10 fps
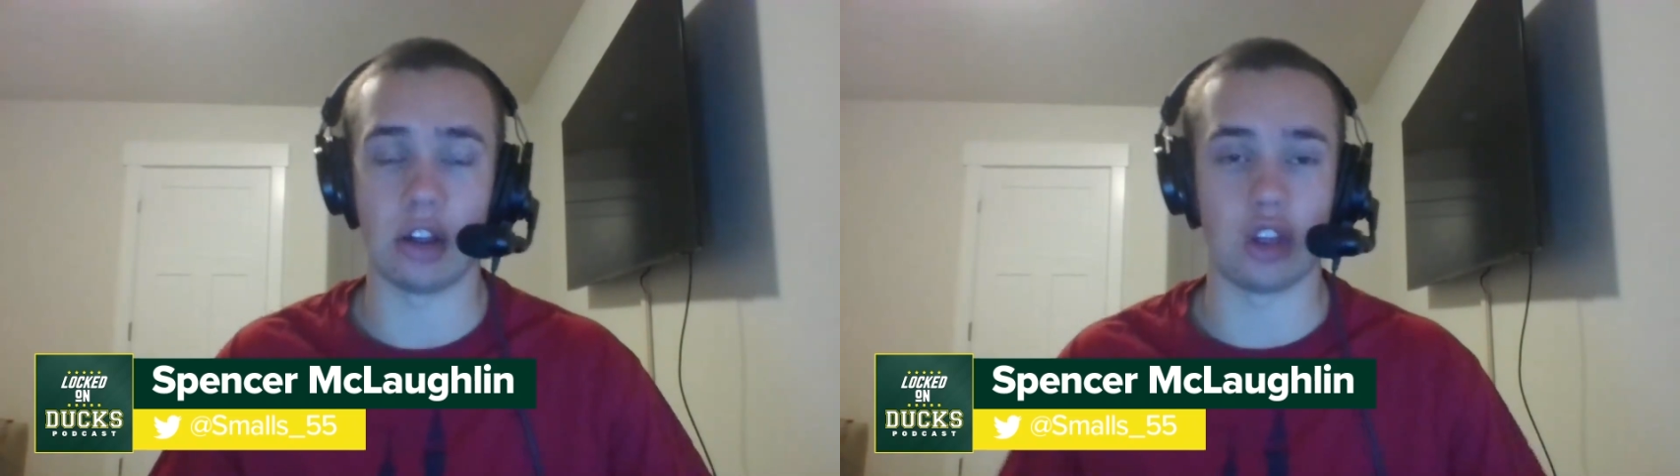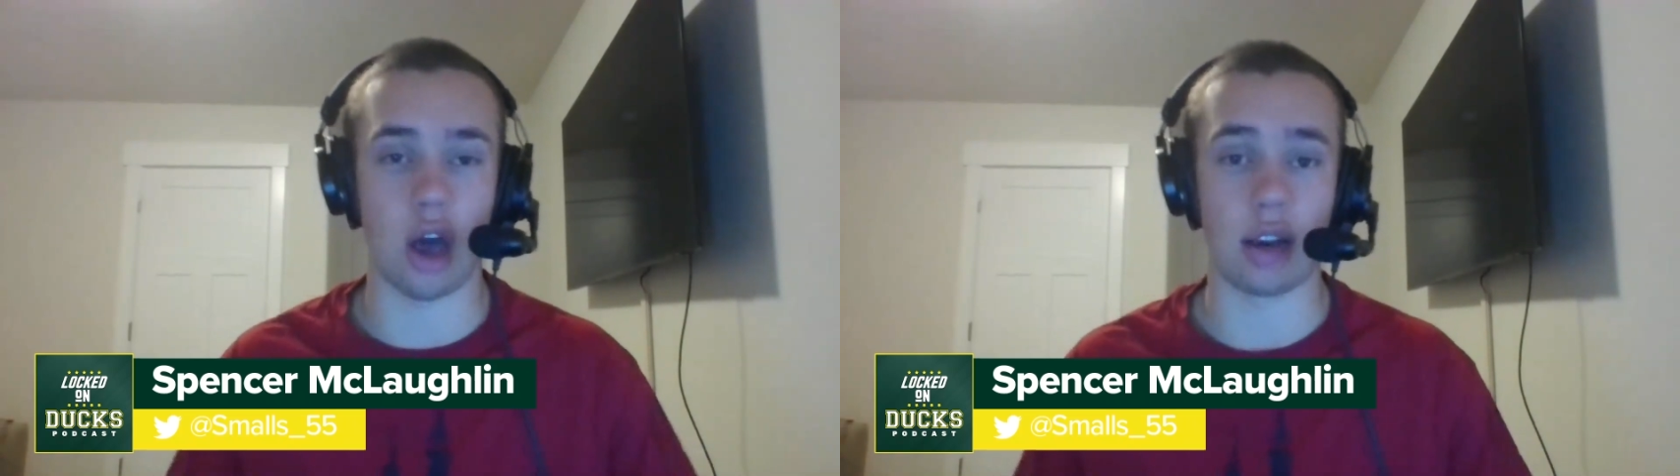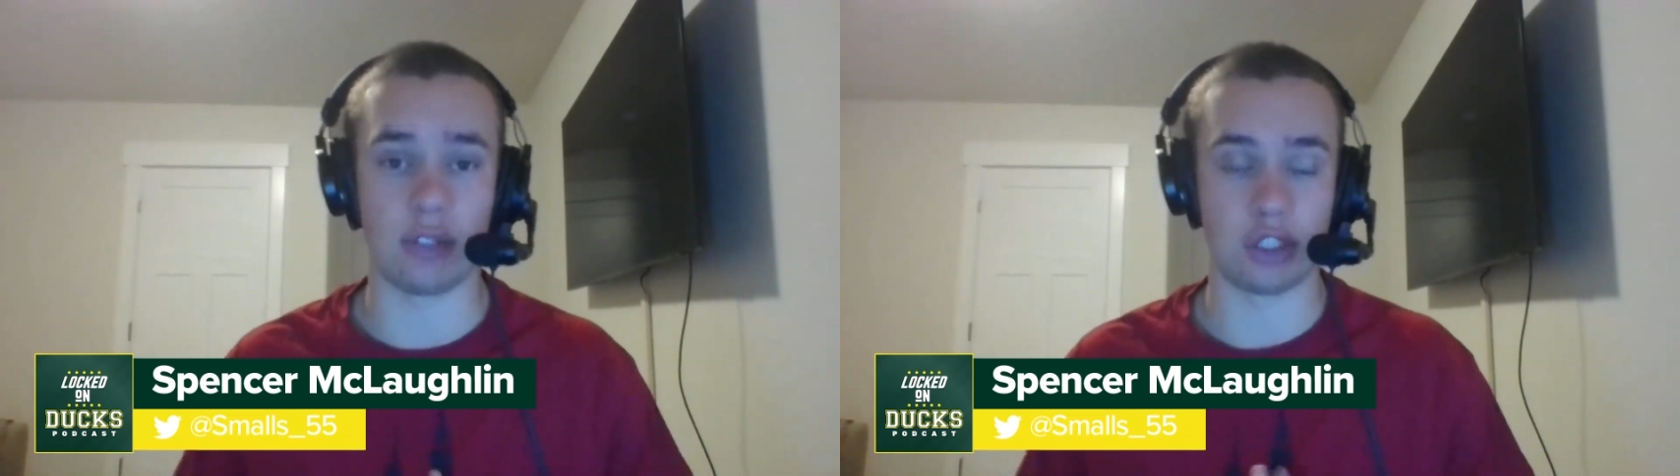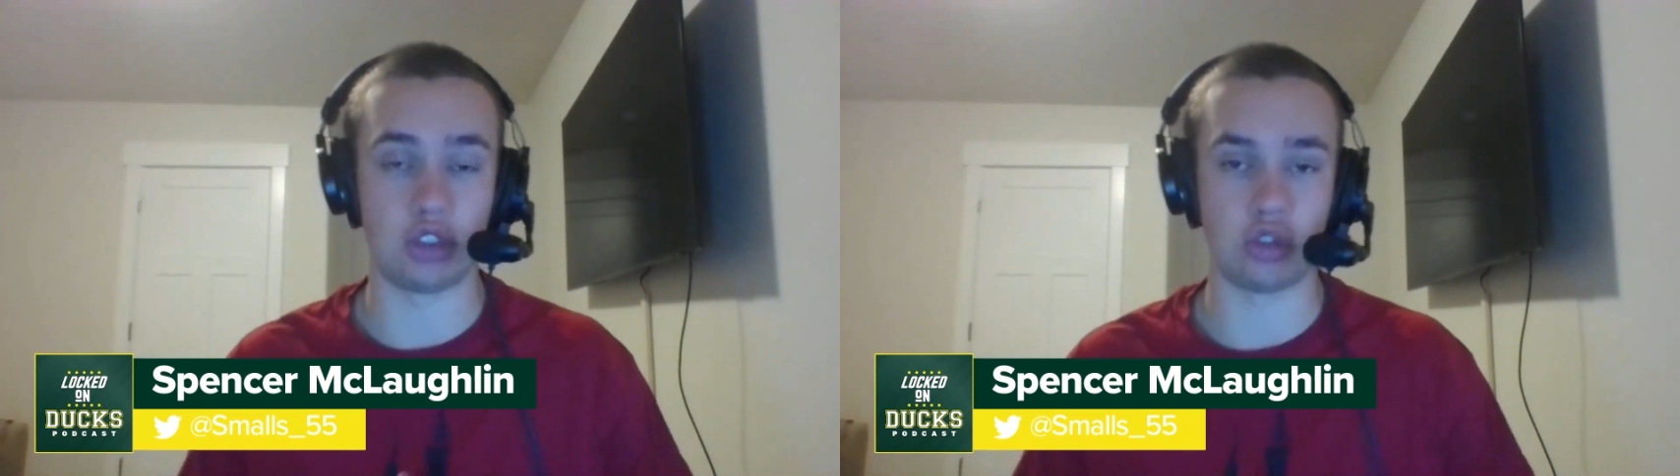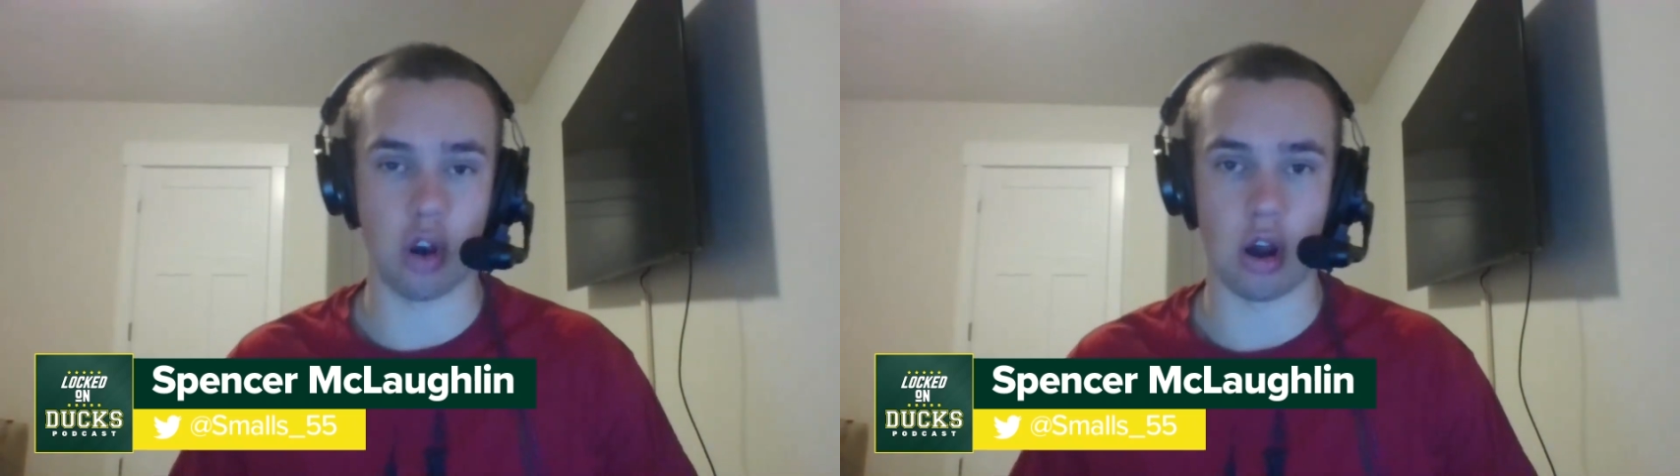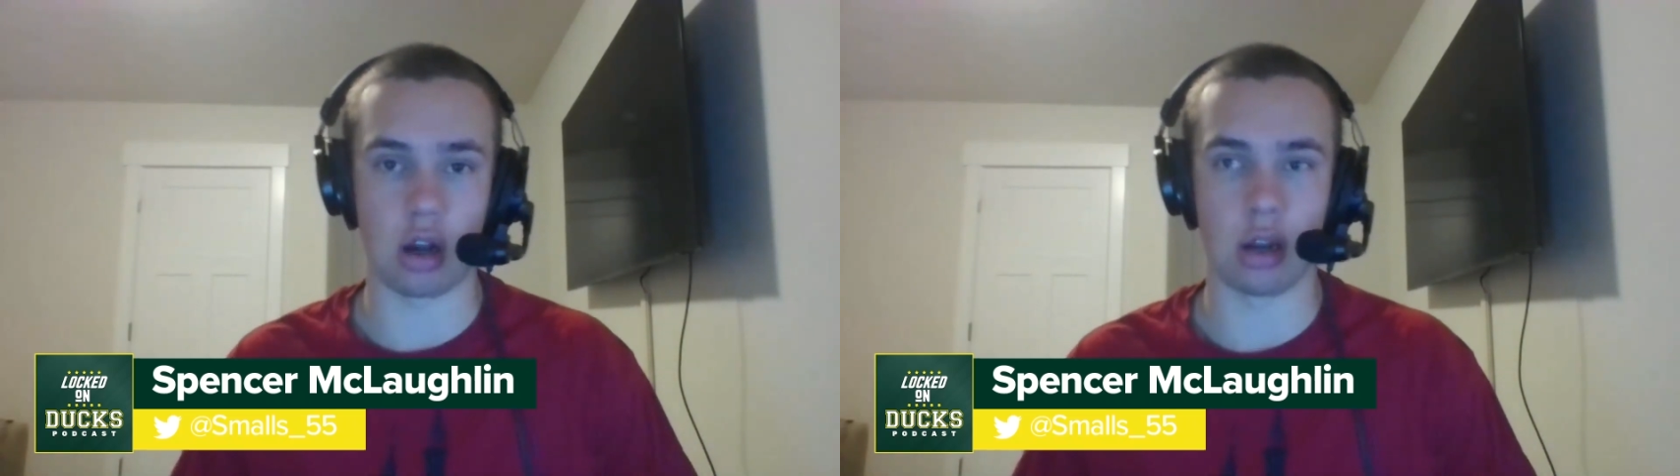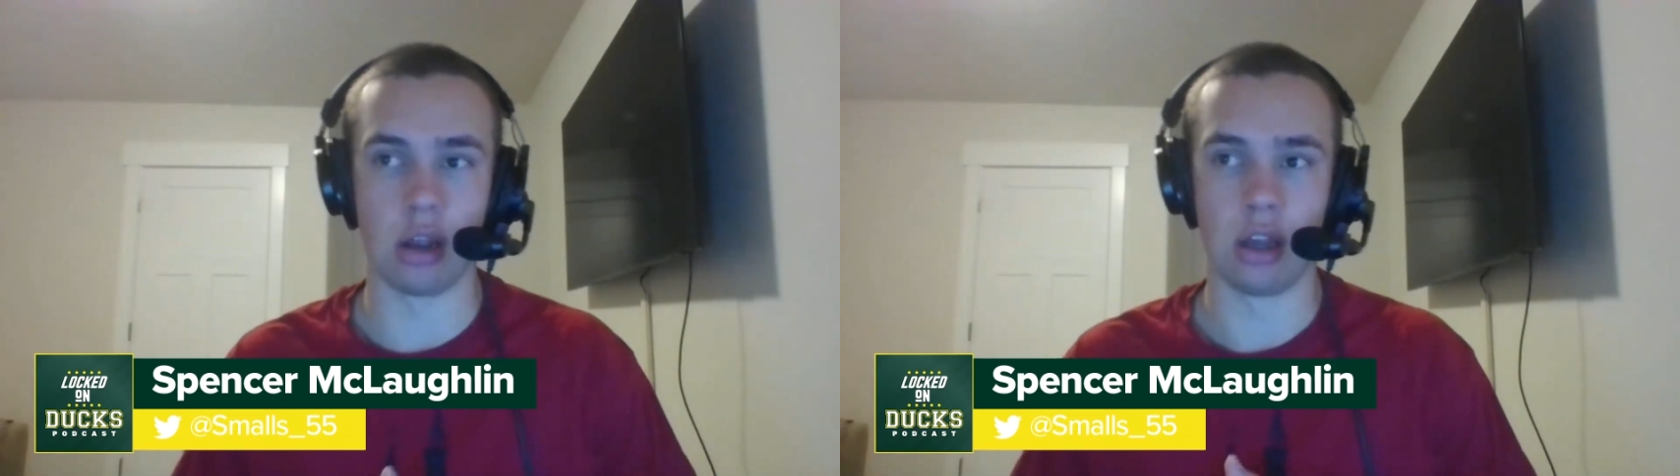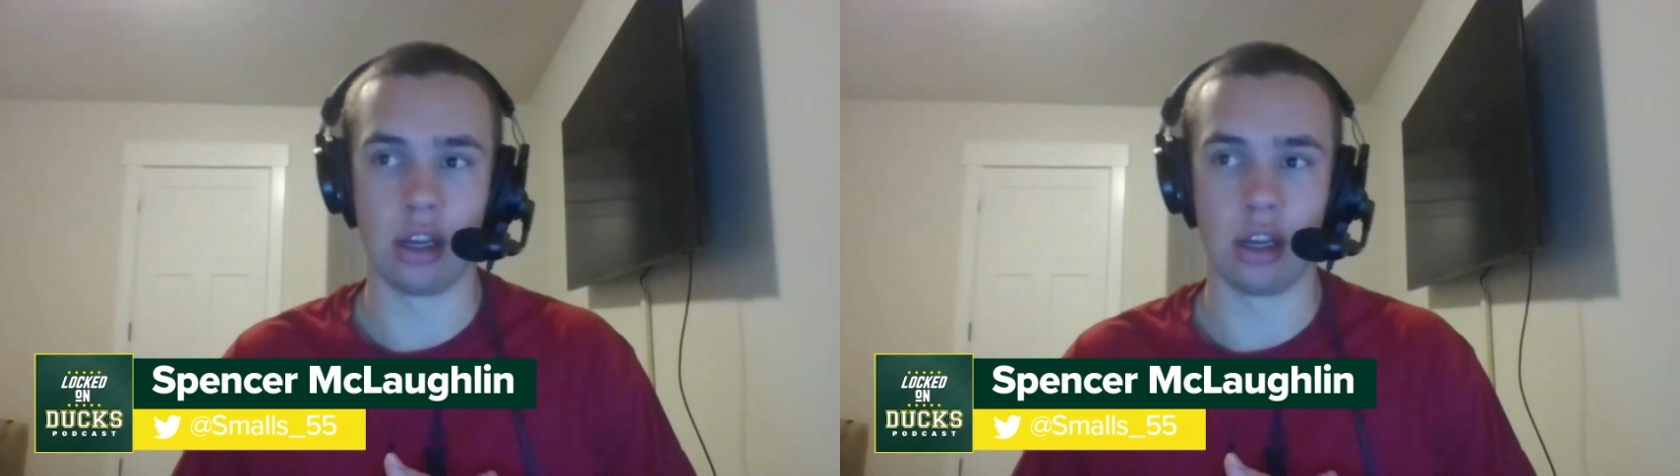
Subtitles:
a lot of strong,